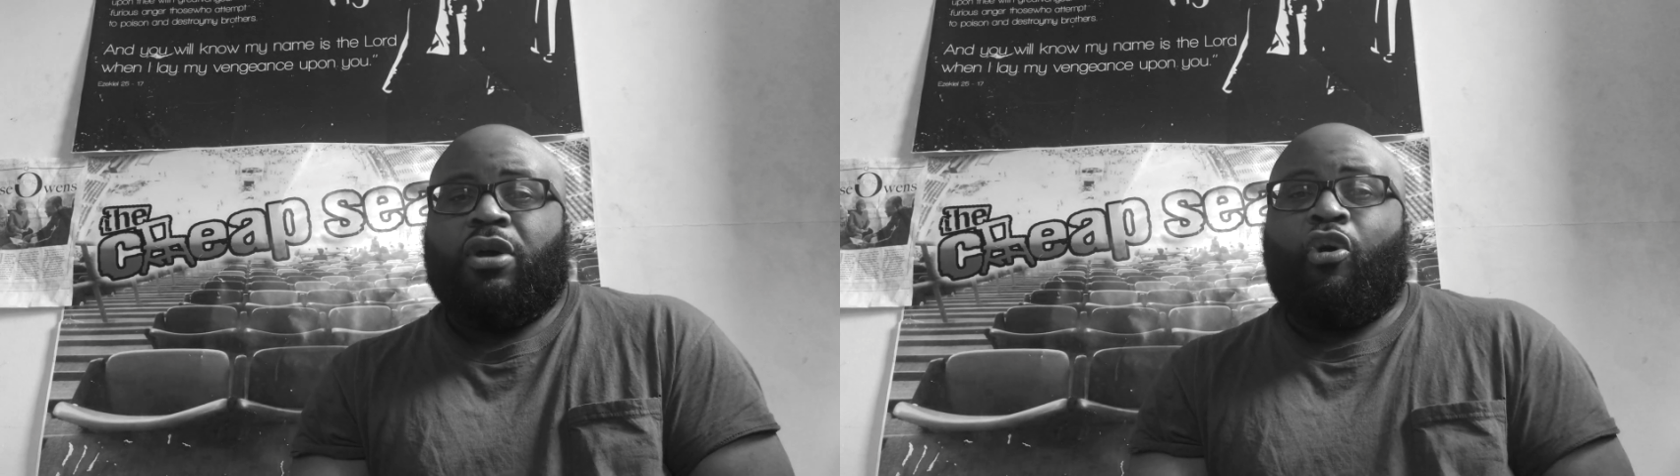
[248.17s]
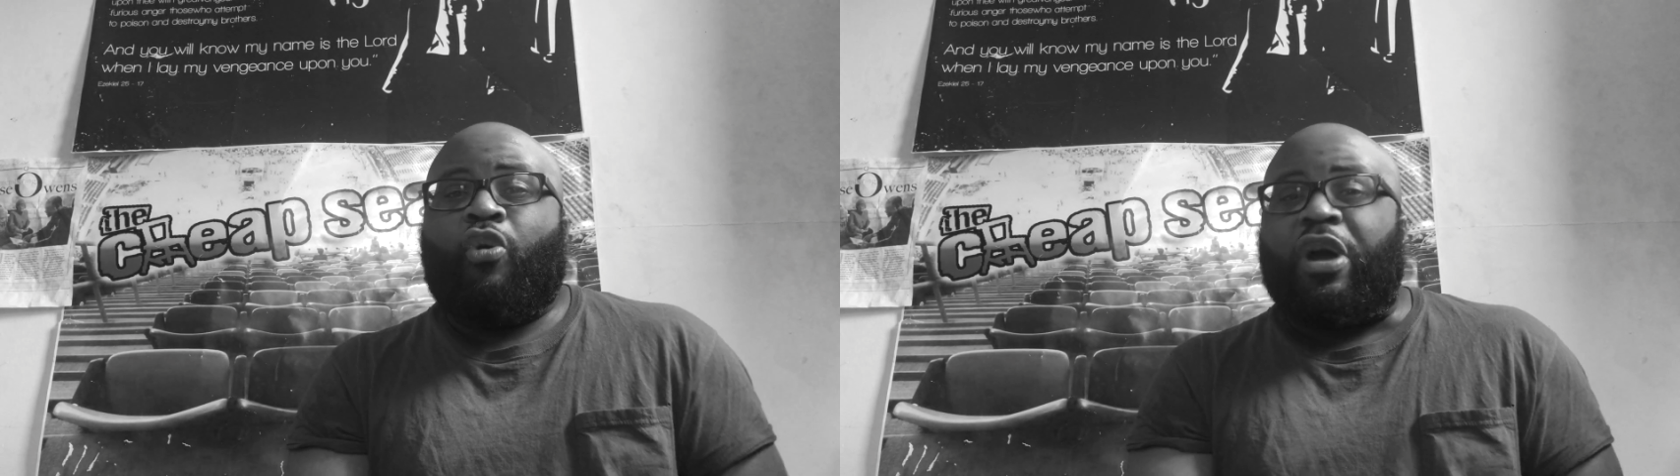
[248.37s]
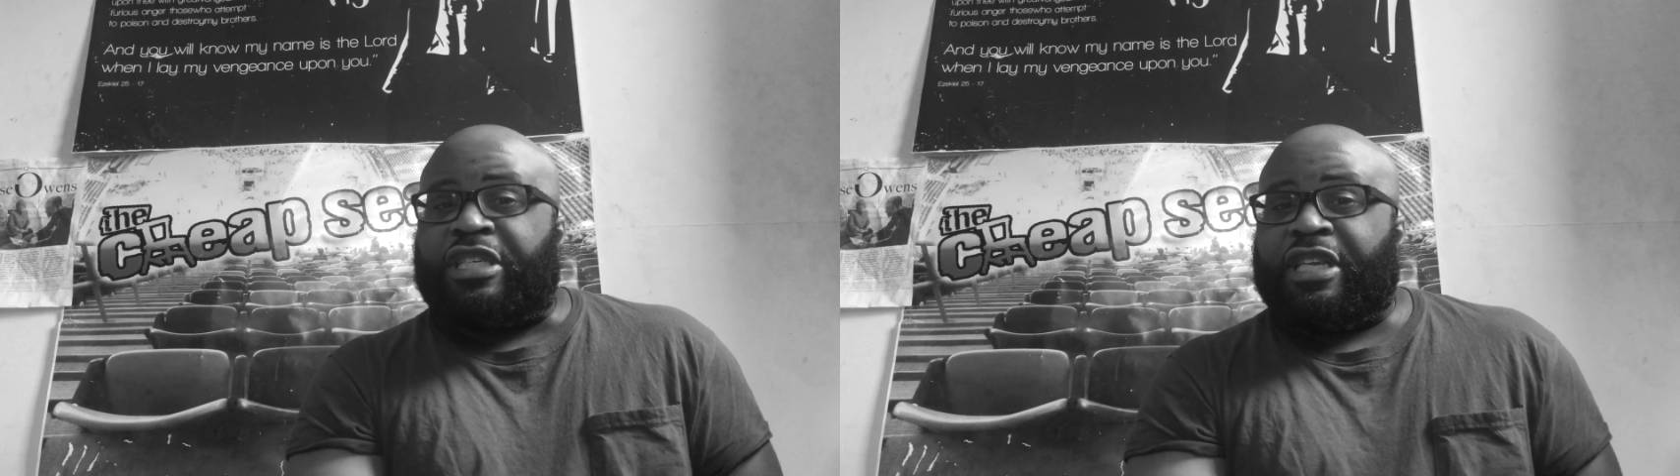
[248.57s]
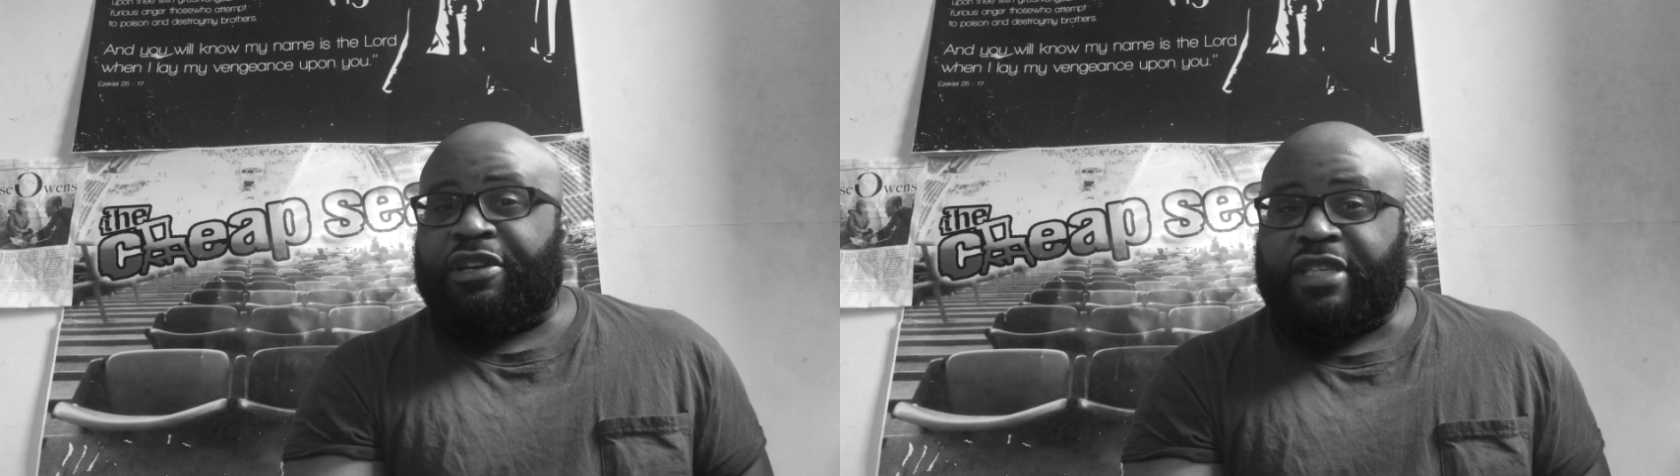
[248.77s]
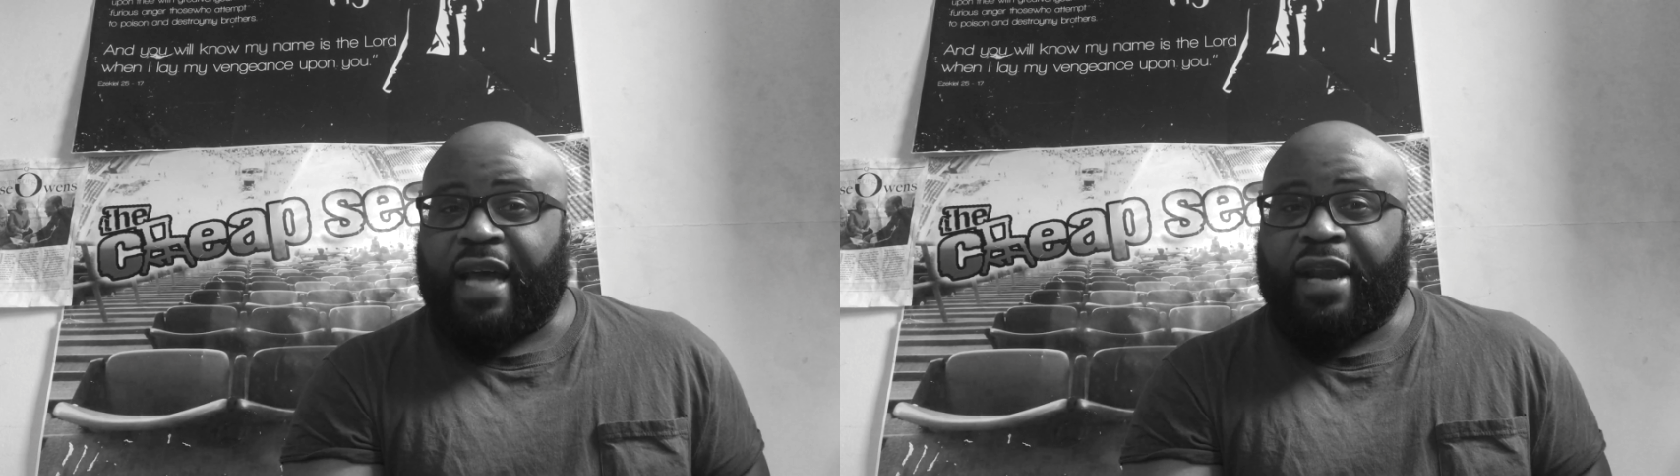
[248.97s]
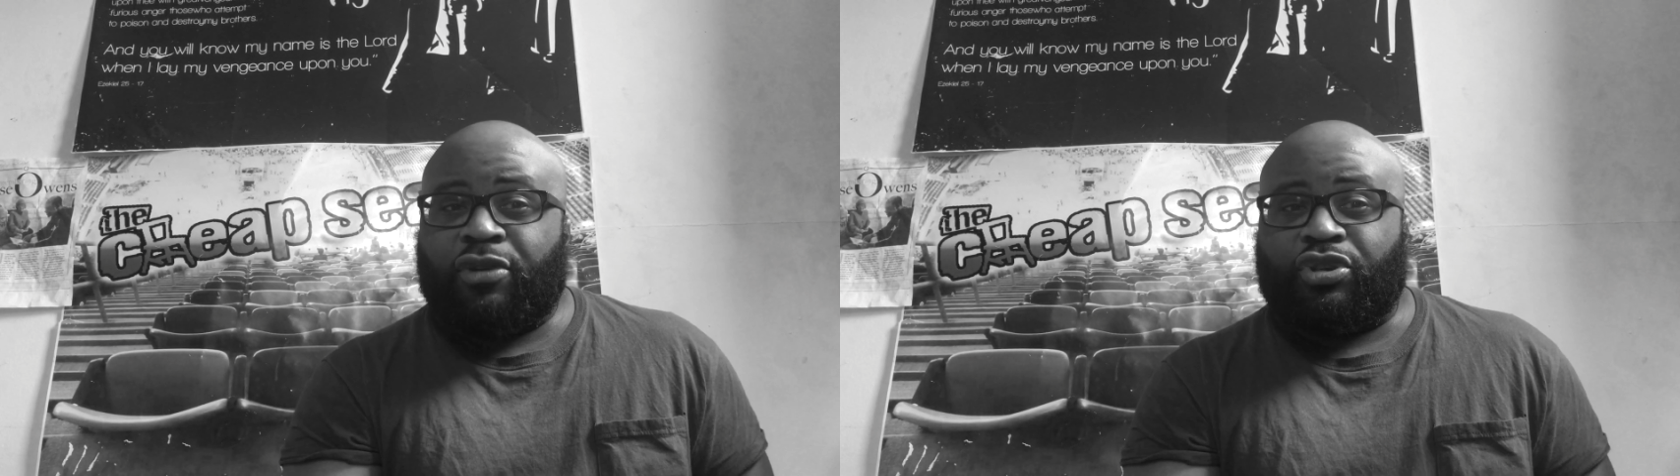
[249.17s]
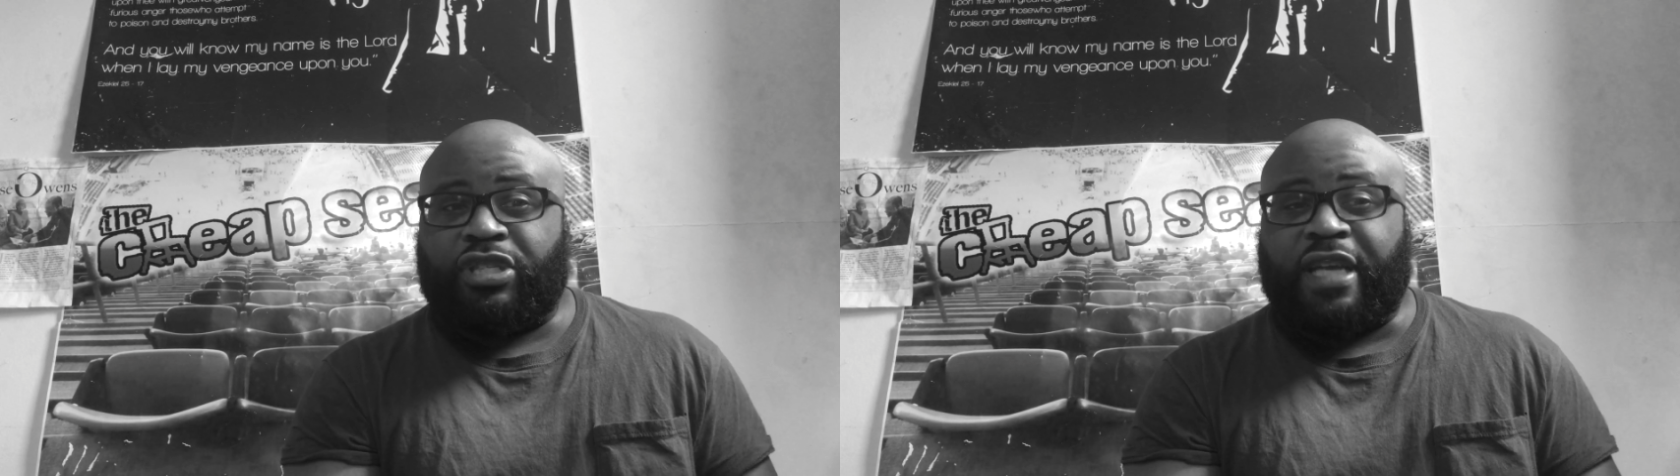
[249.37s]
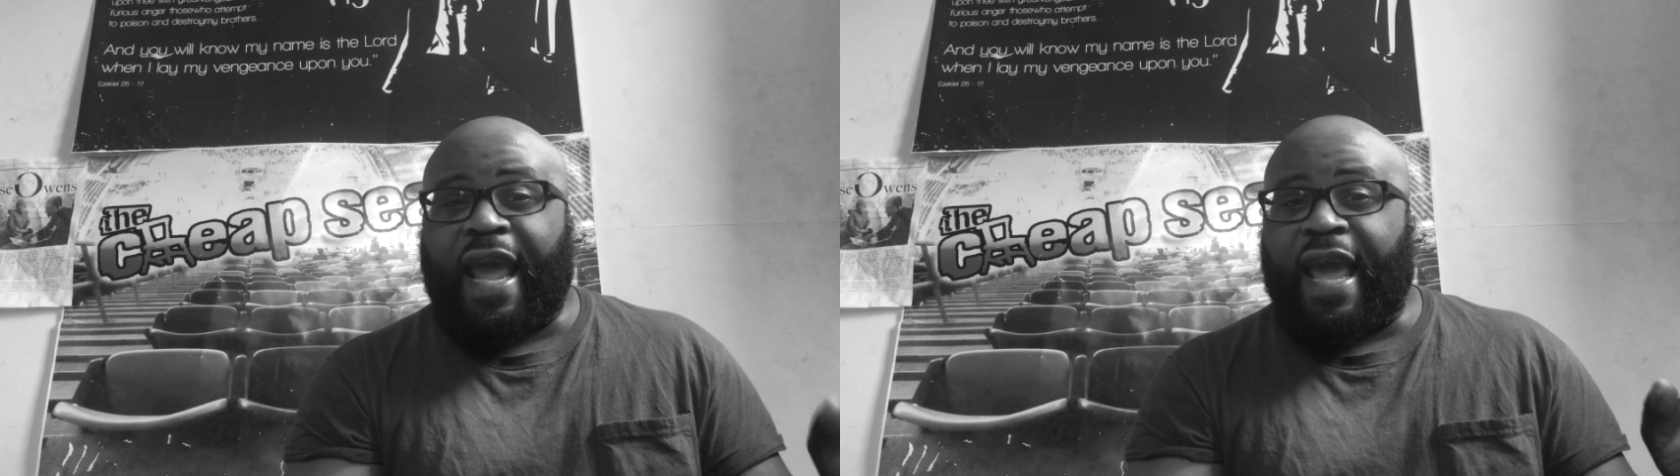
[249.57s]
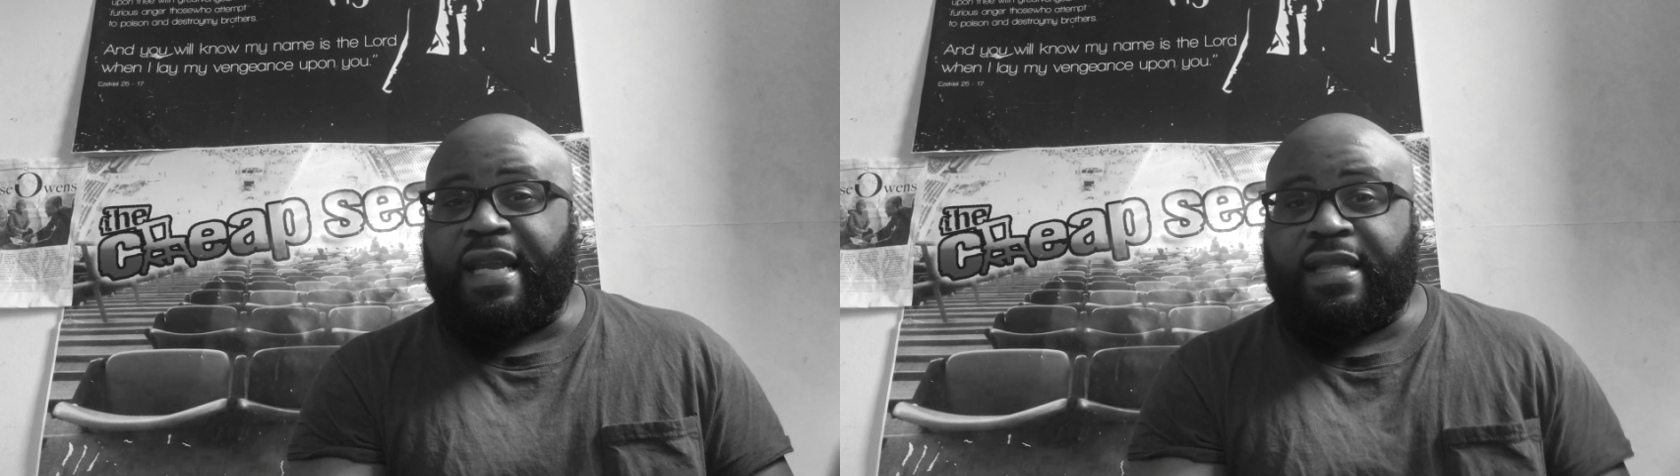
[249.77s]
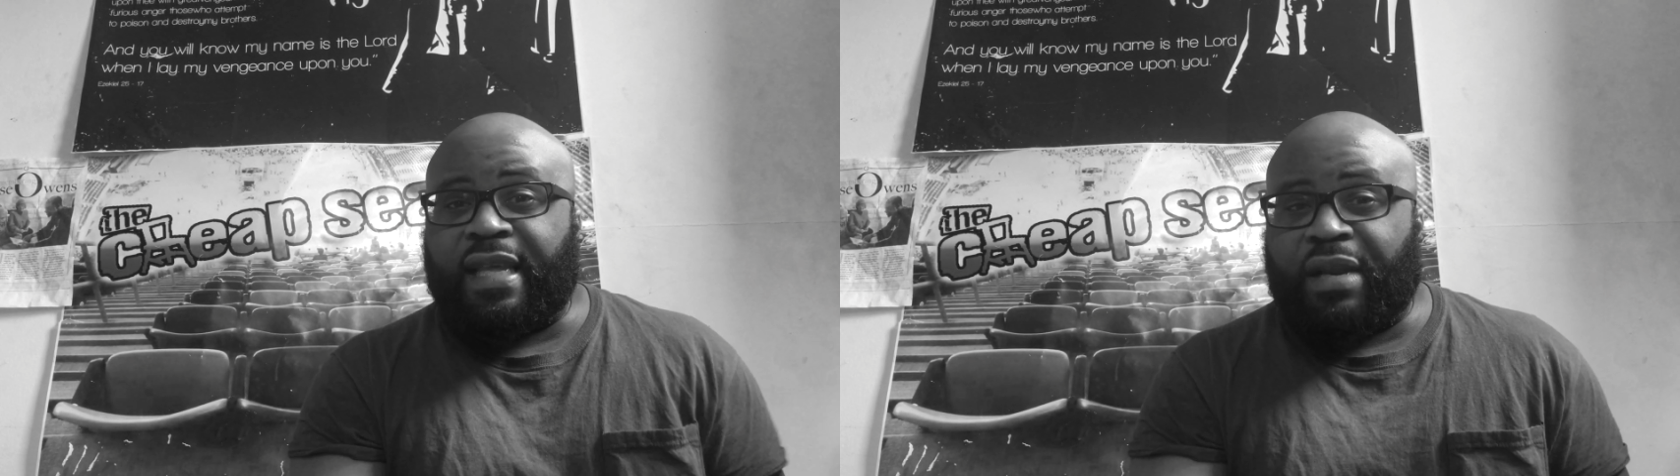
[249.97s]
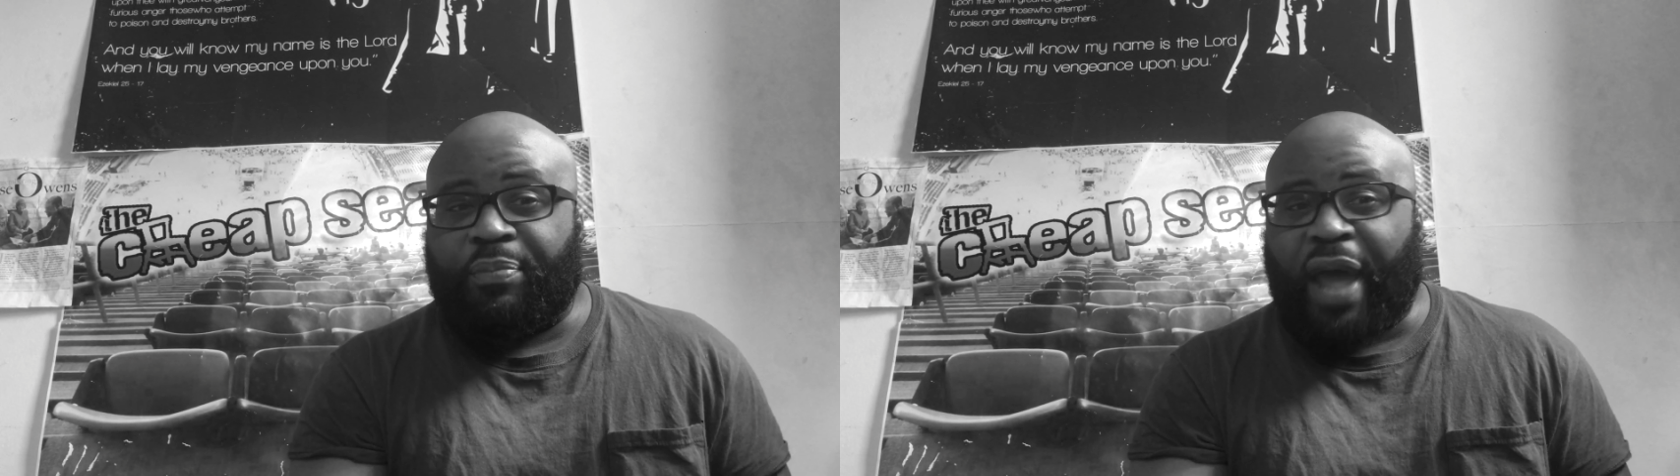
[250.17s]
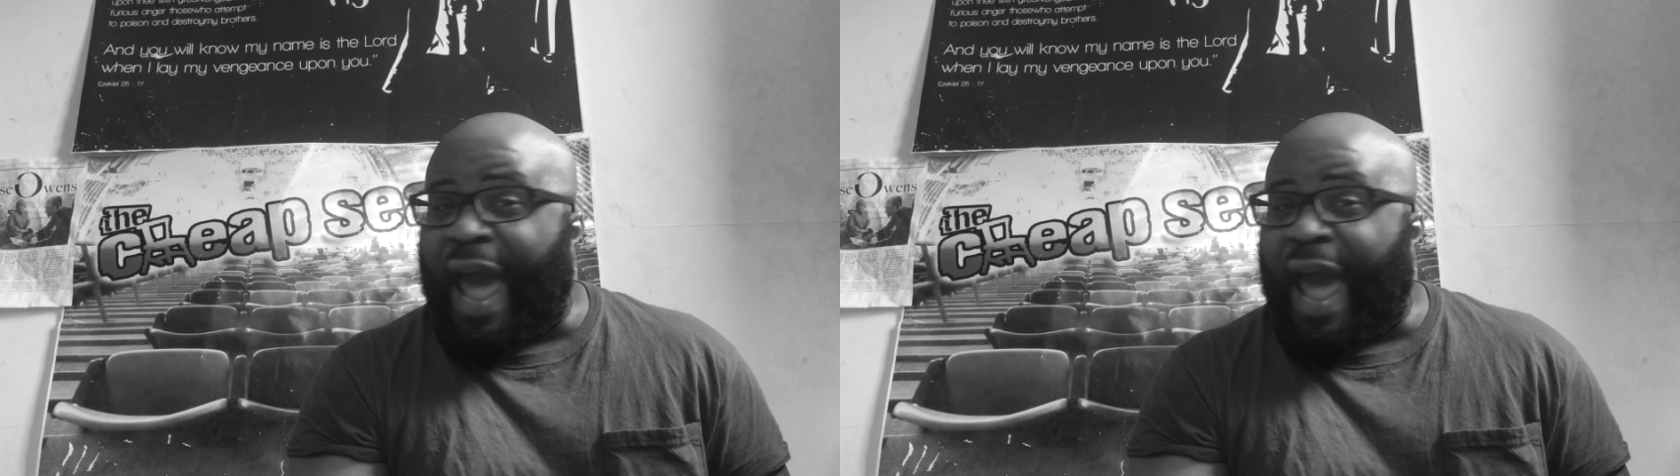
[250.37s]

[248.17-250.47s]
or question their titles or say anything,